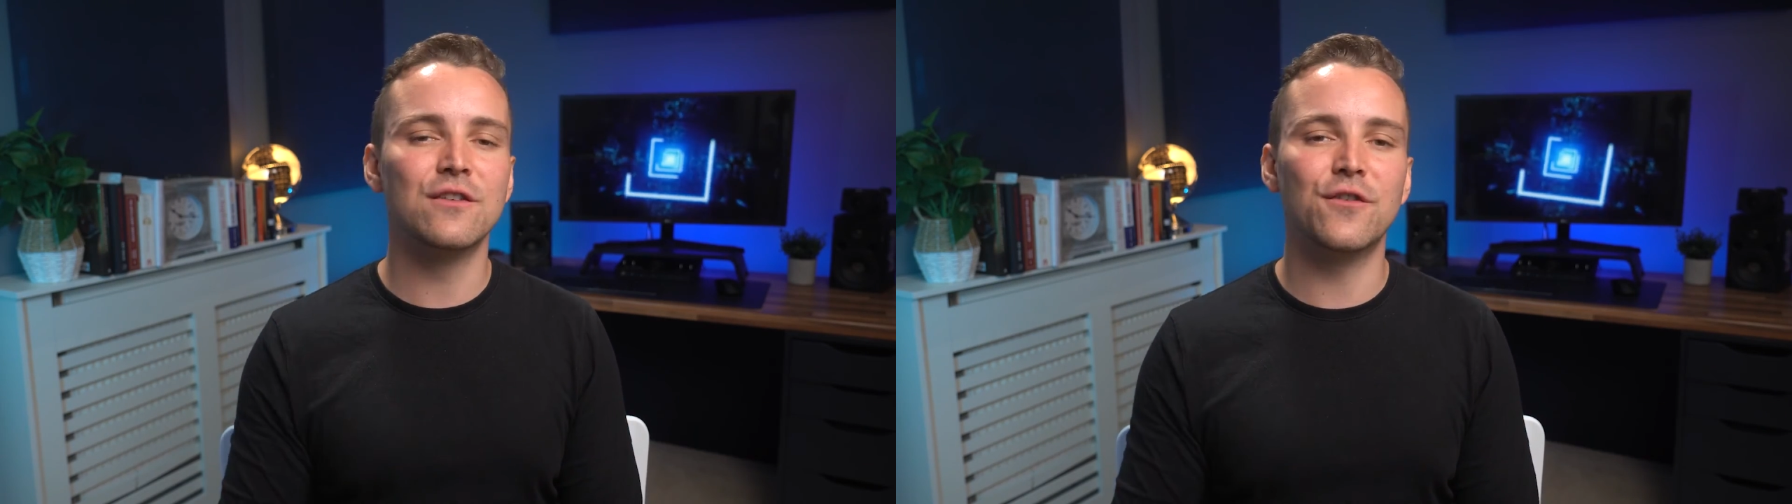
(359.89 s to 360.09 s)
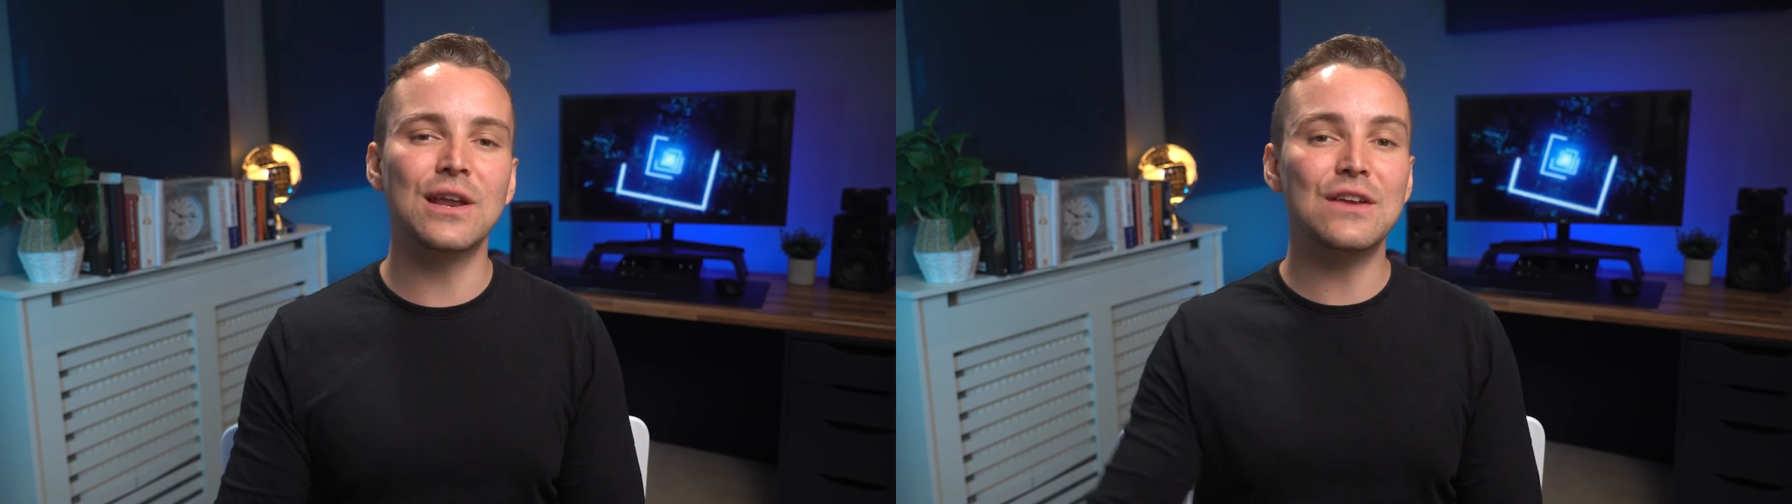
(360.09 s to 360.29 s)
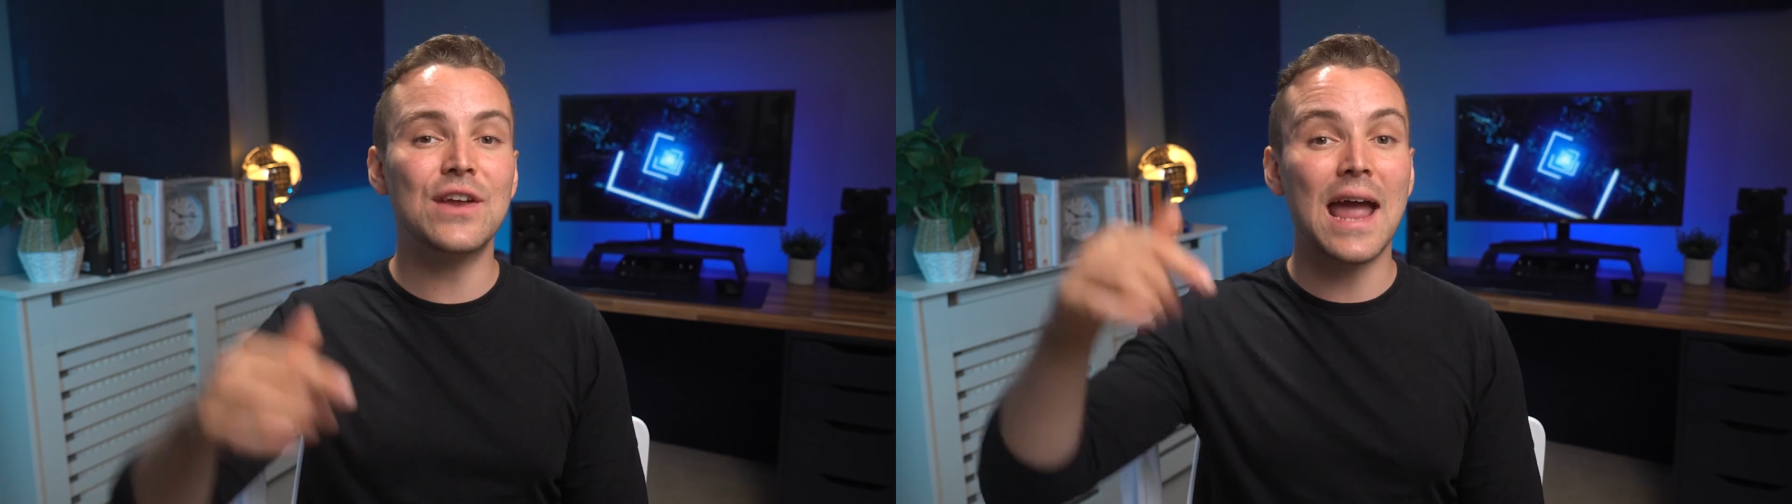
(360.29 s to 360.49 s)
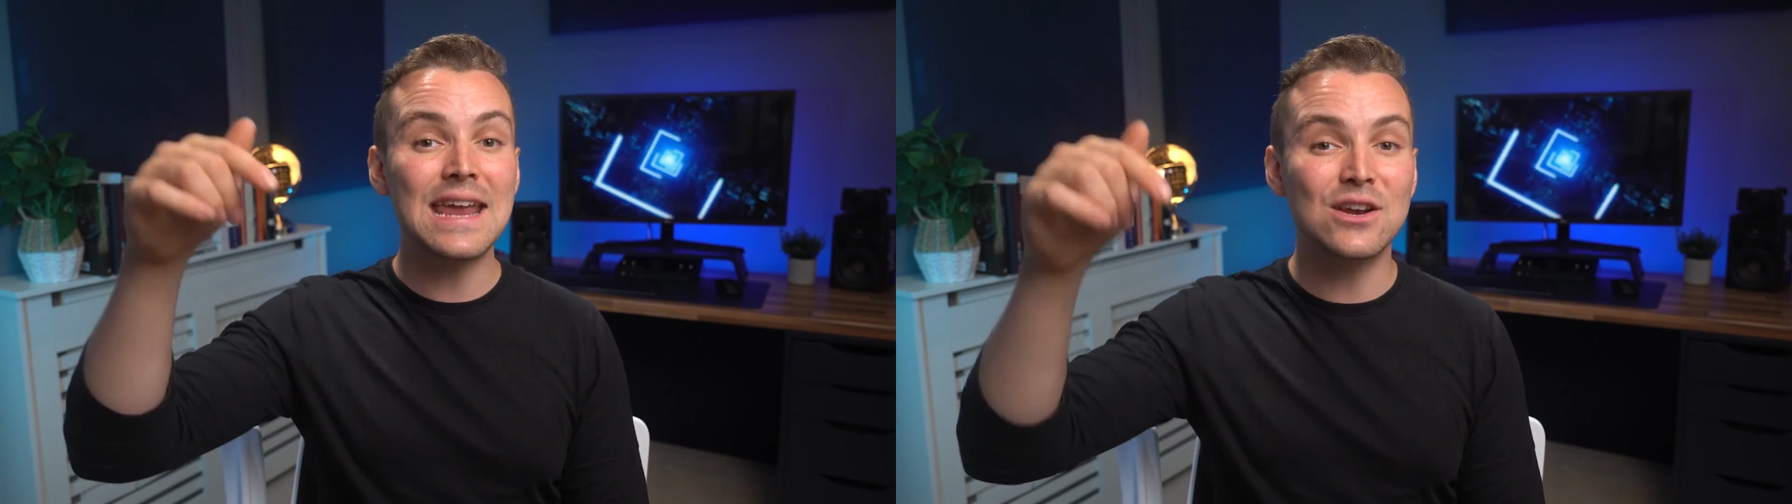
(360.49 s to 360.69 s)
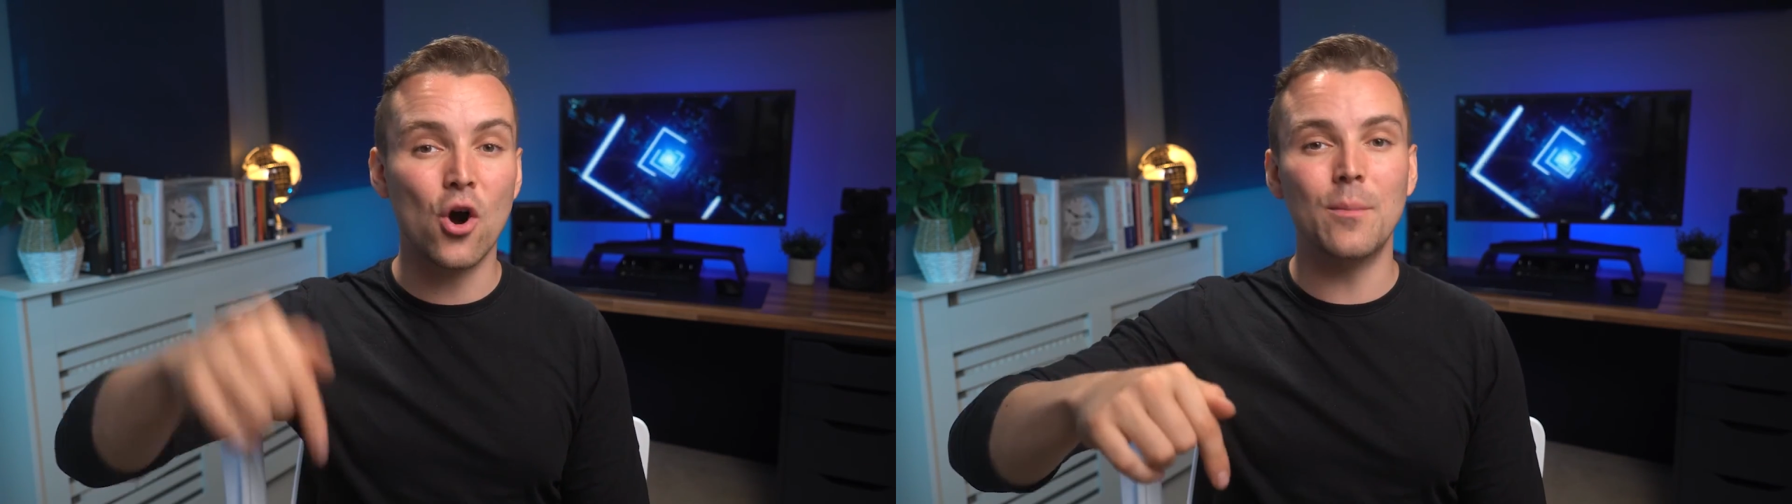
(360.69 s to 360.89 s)
for leaving a
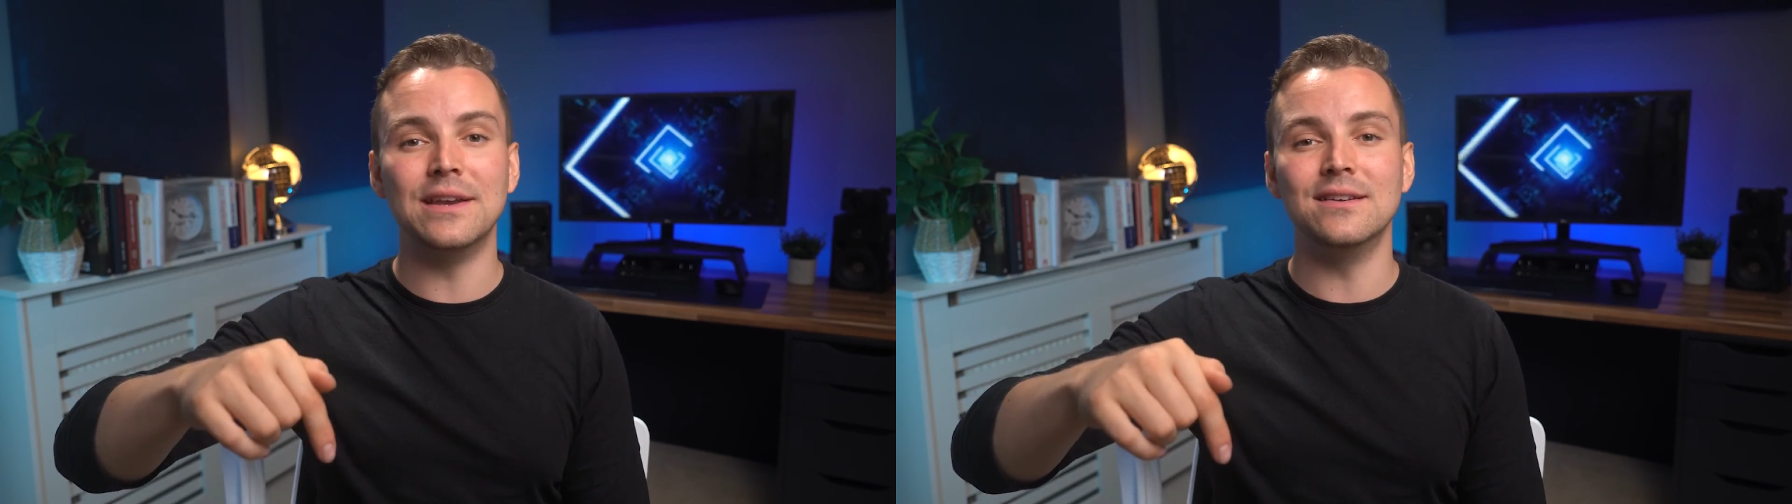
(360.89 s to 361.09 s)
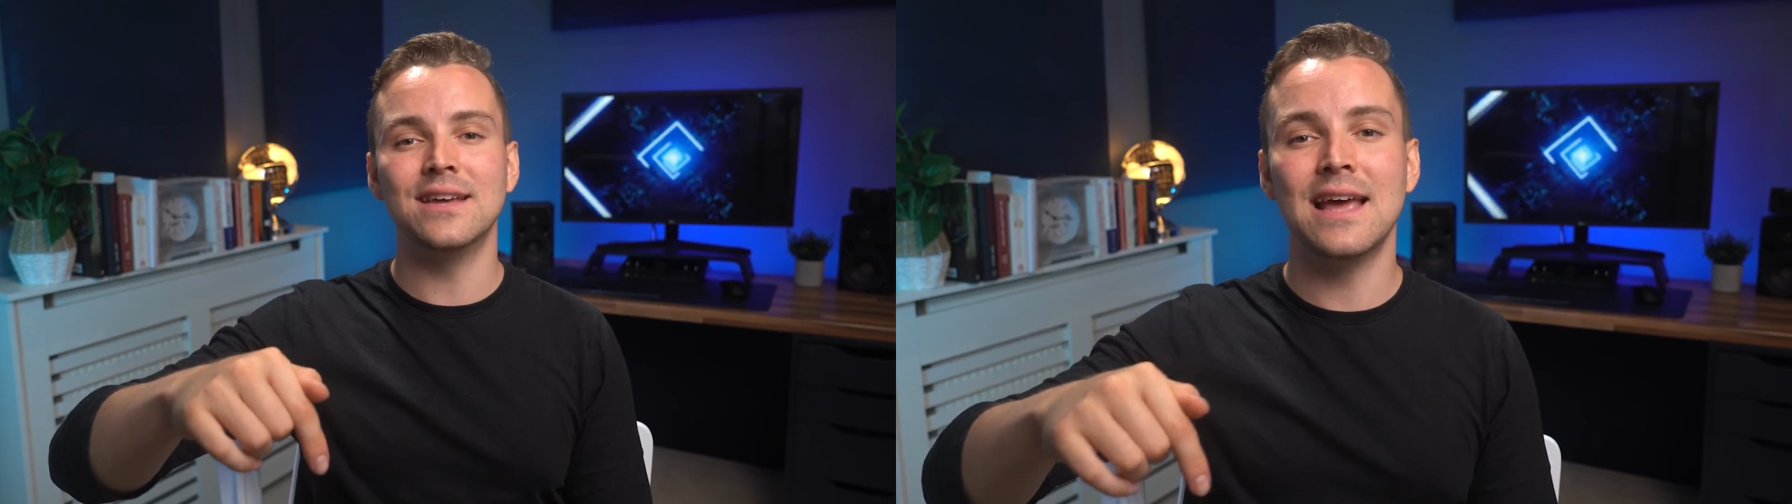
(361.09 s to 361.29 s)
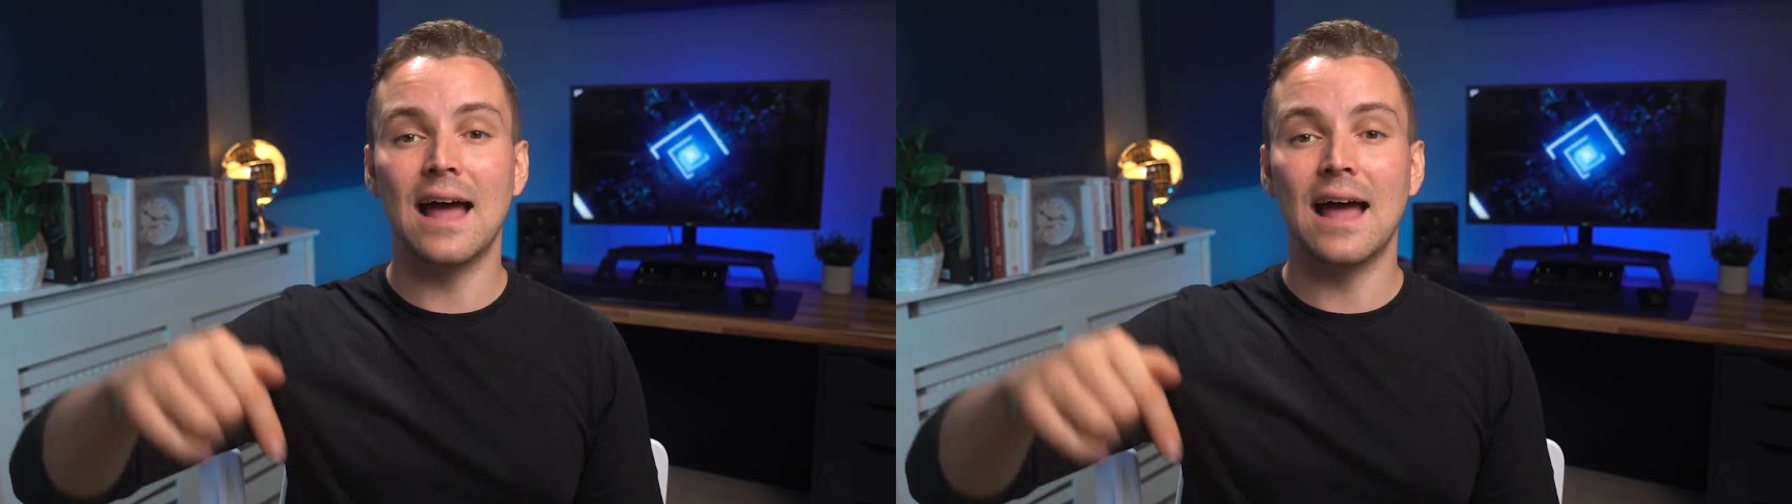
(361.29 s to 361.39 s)
comment